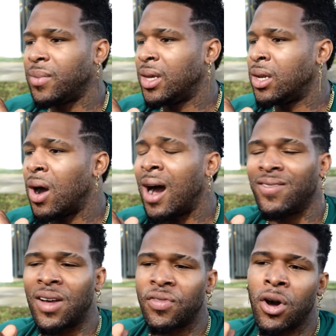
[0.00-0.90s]

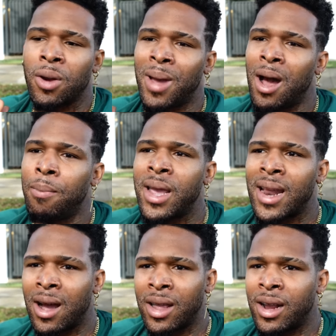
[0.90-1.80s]
I thought about
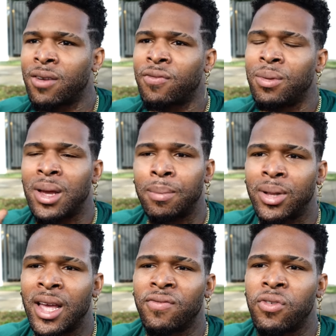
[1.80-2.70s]
being out here and
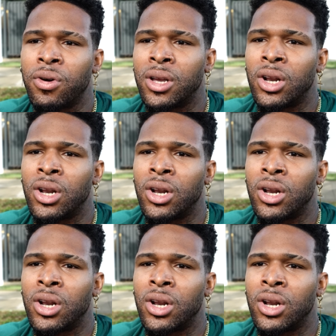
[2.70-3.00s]
playing for,